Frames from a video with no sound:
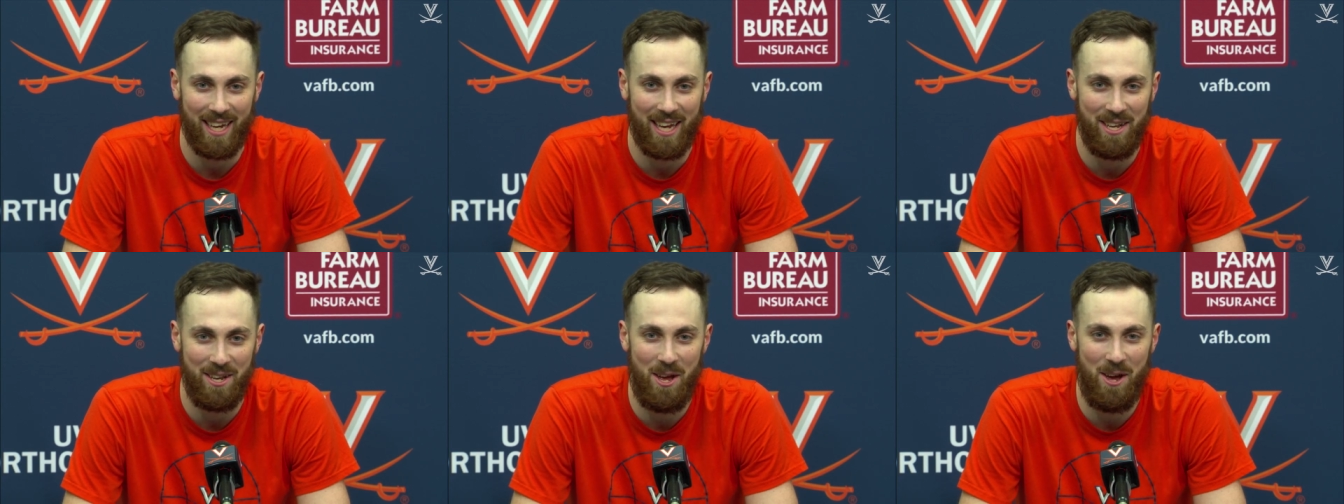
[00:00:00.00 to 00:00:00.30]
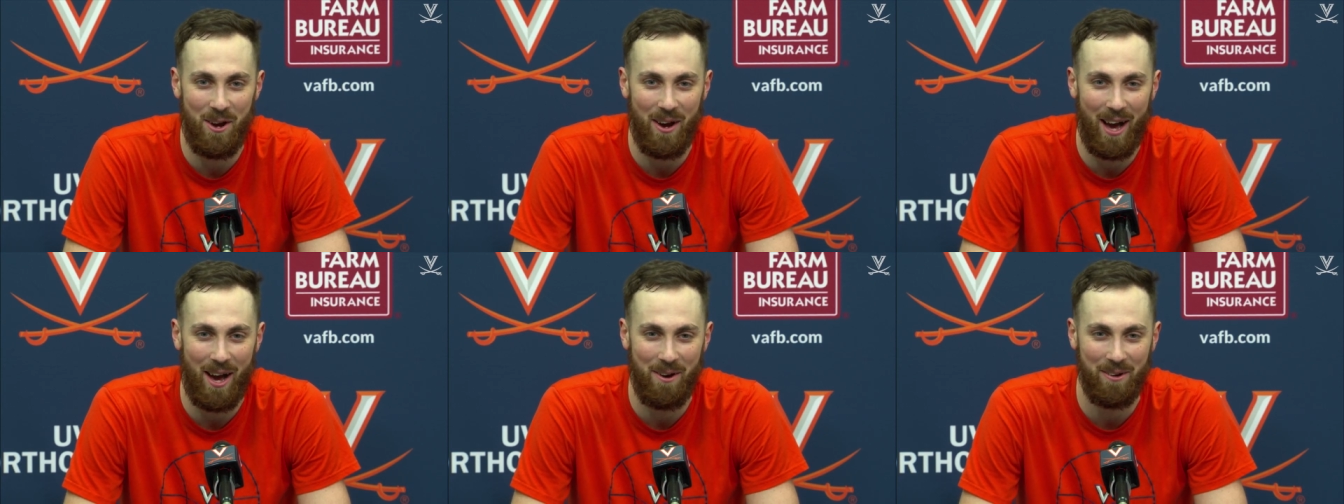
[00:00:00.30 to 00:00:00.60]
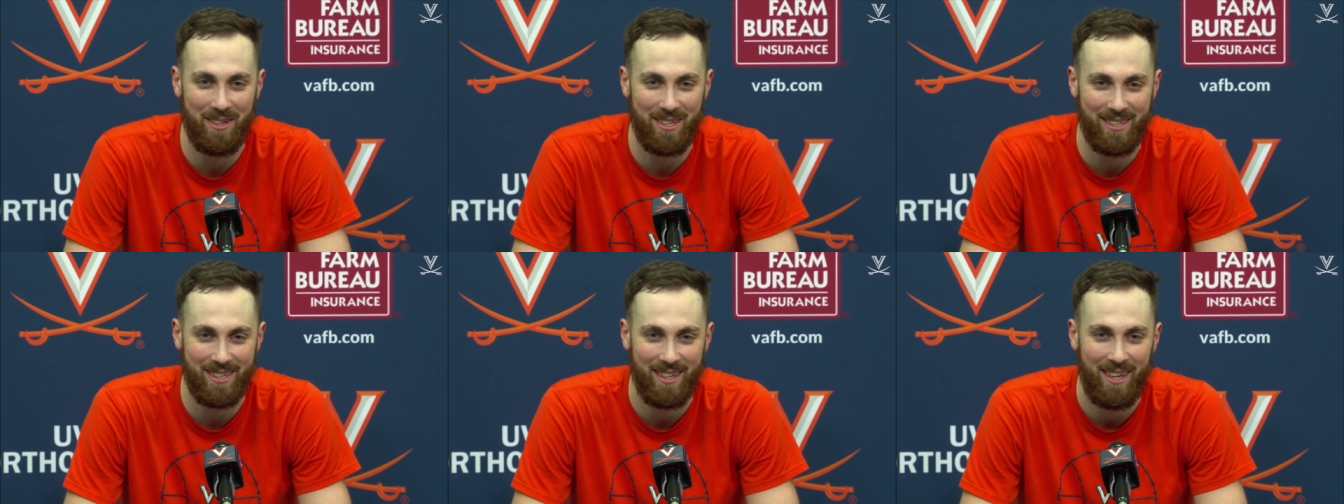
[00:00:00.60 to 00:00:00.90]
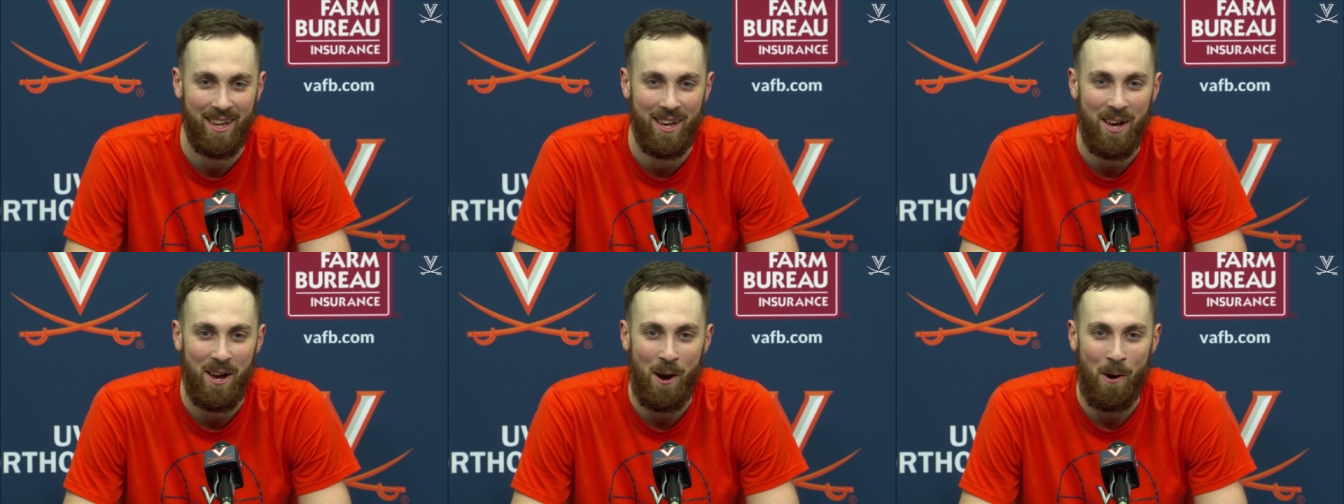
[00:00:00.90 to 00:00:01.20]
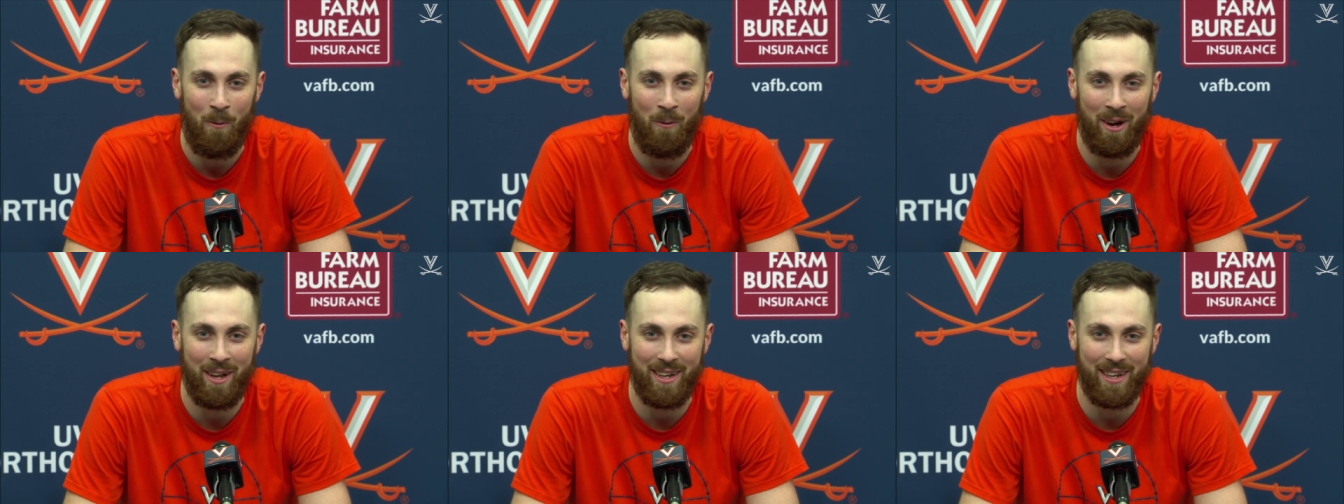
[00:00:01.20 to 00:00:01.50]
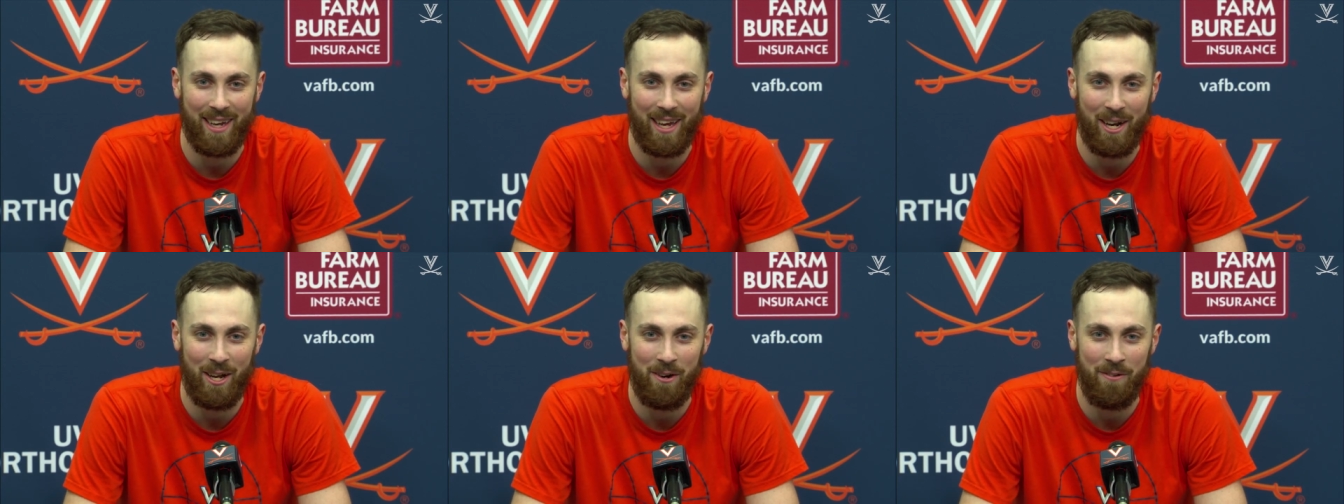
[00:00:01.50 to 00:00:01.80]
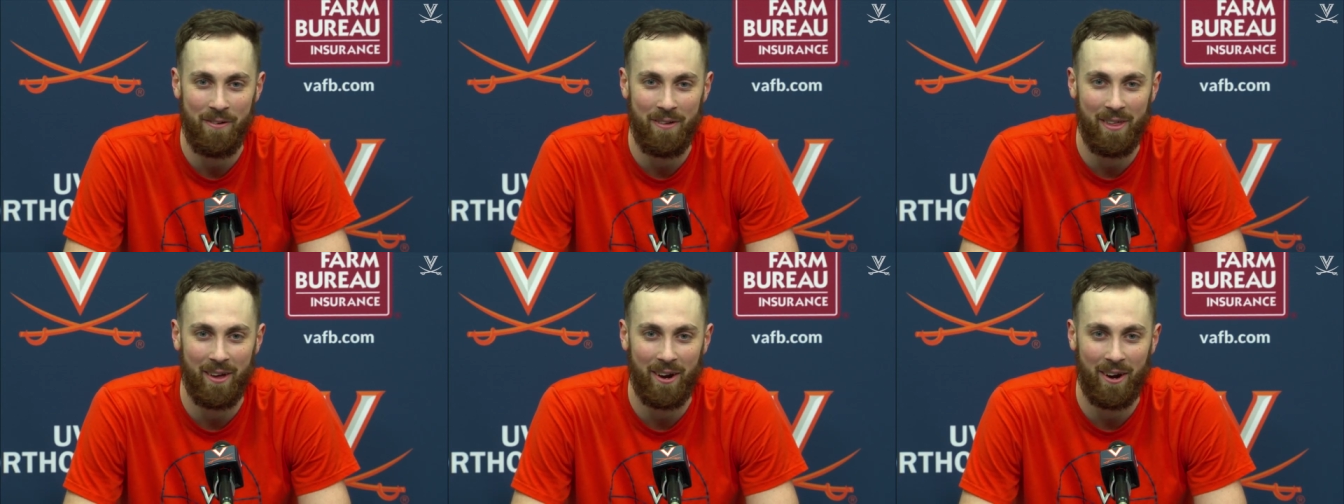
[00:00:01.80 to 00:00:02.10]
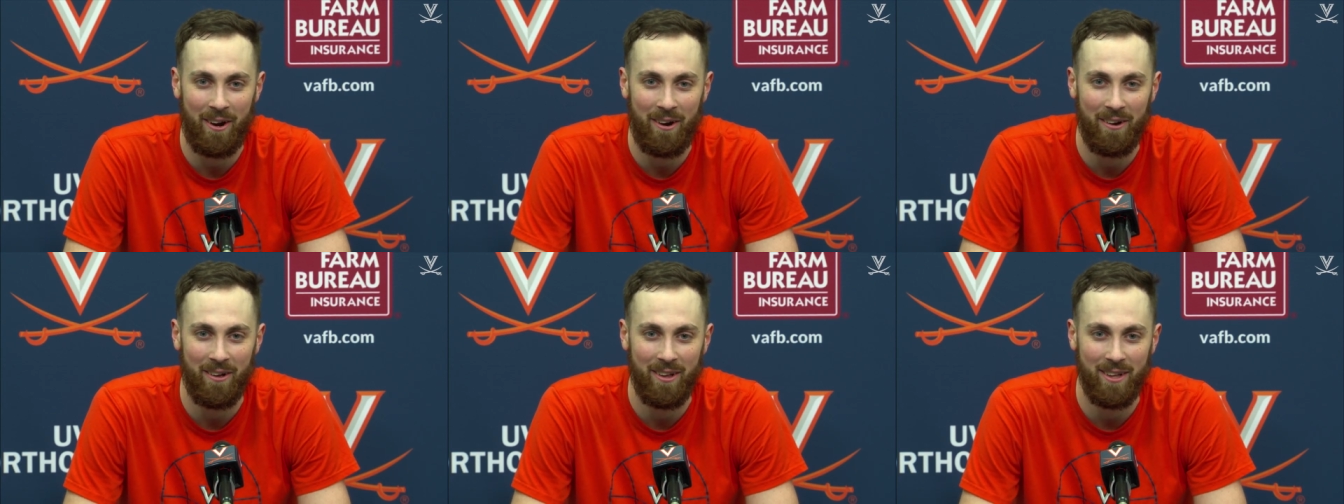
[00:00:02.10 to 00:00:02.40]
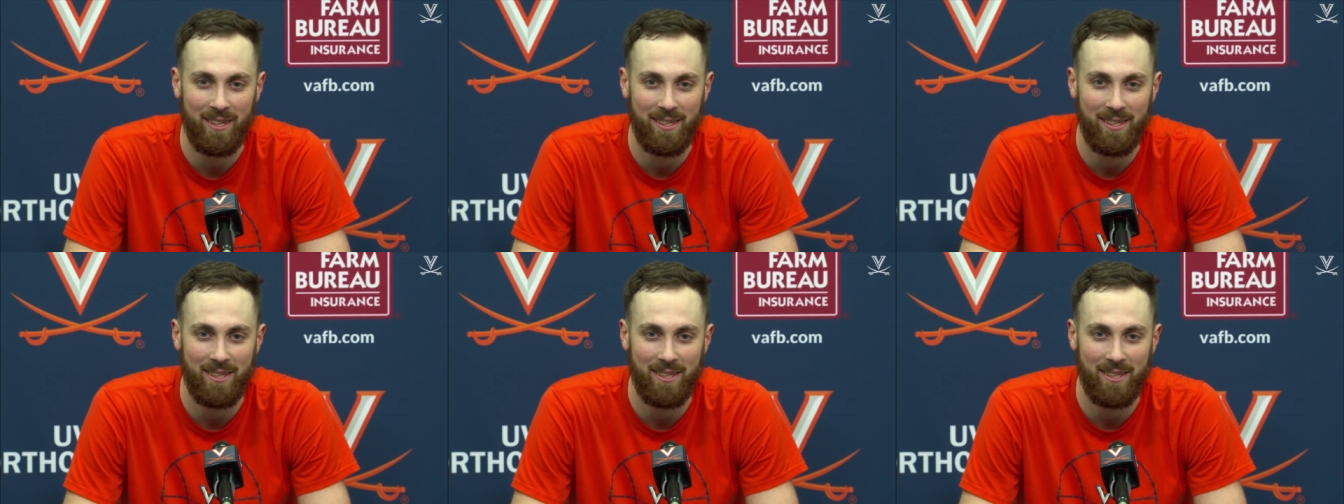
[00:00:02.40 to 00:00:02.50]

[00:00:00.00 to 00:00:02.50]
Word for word: he knew I was wanting to get over the hurdle.